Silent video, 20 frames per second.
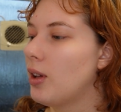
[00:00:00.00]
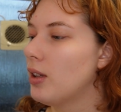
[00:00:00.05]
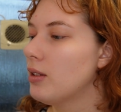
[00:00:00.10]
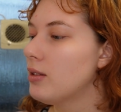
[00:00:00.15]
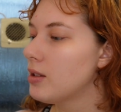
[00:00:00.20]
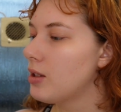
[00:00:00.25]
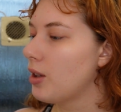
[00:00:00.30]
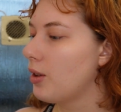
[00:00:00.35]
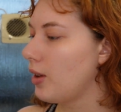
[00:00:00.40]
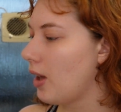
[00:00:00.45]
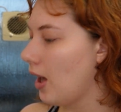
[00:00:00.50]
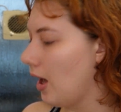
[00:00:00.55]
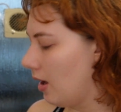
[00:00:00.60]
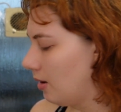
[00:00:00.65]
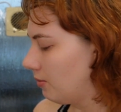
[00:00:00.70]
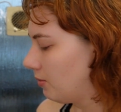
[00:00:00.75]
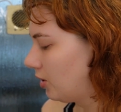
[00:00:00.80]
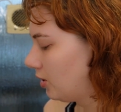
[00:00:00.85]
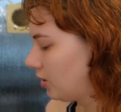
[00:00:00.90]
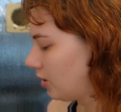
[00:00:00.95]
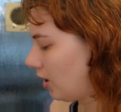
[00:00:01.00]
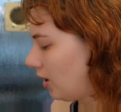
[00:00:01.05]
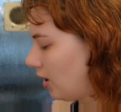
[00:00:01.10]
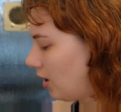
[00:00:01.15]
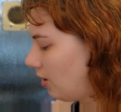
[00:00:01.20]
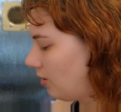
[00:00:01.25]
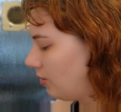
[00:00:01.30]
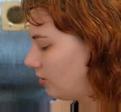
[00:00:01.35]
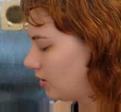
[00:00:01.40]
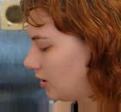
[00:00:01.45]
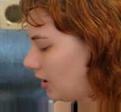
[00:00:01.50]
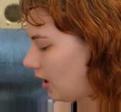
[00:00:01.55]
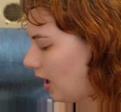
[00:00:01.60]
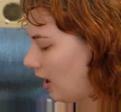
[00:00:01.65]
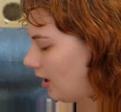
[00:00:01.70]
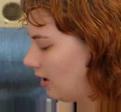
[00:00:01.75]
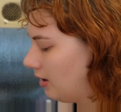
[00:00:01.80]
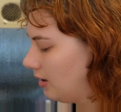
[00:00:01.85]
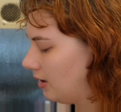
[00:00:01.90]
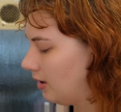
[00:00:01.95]
it. So yeah, I'm just gonna use
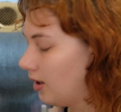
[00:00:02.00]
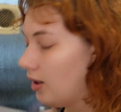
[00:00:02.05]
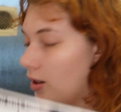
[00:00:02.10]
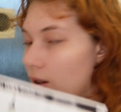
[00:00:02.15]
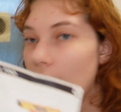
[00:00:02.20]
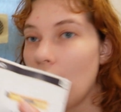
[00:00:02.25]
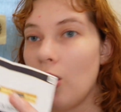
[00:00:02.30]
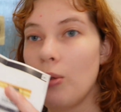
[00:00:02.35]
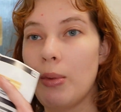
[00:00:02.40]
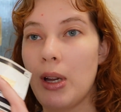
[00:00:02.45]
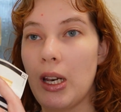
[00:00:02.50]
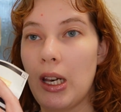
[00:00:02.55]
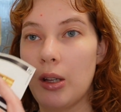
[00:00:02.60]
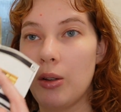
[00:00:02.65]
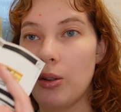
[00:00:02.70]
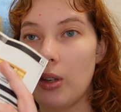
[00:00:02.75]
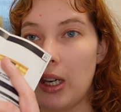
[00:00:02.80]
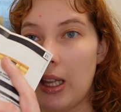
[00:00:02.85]
that. Got my little